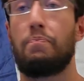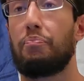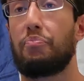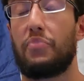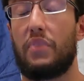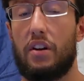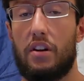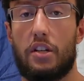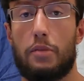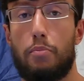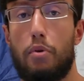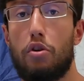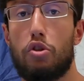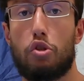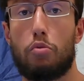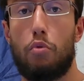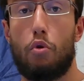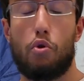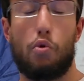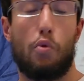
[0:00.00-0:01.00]
That is
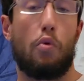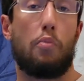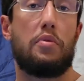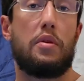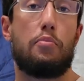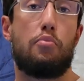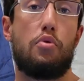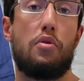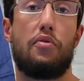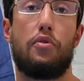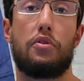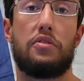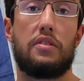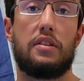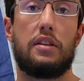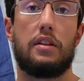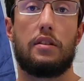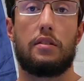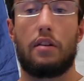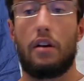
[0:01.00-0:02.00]
possible, you will be
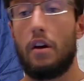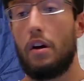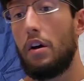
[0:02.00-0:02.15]
pre-fatigued.